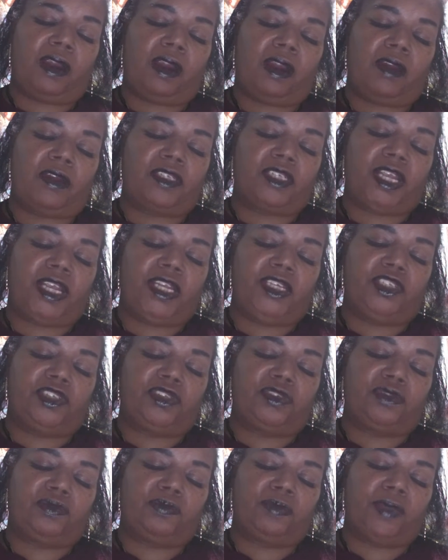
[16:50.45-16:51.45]

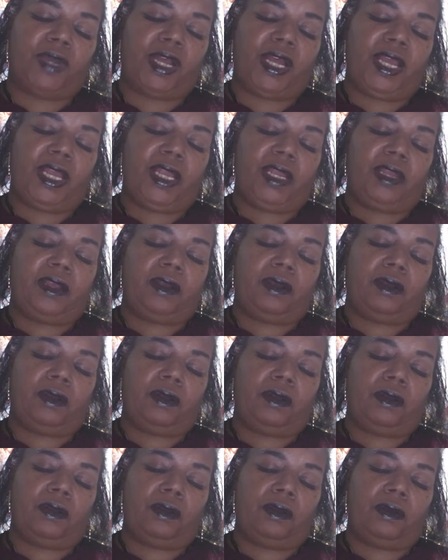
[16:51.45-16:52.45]
Archangel
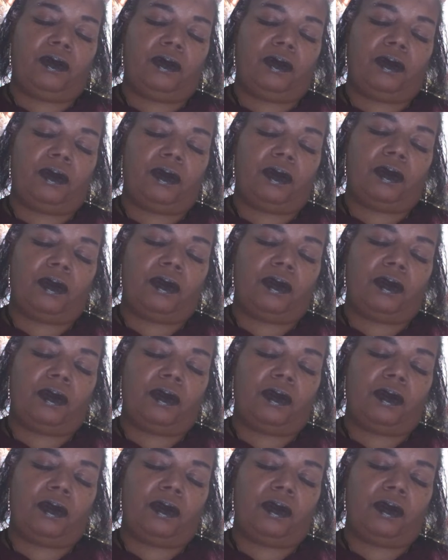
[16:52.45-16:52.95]
Michael,